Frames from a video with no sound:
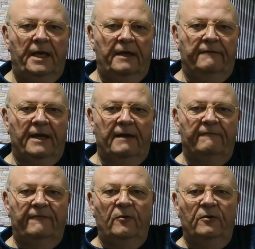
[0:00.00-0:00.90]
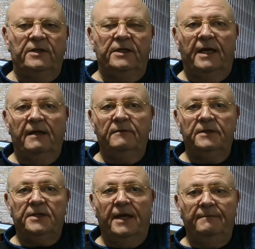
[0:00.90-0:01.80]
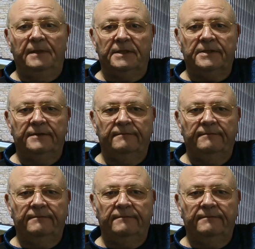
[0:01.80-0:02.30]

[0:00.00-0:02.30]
have come forward today with statements.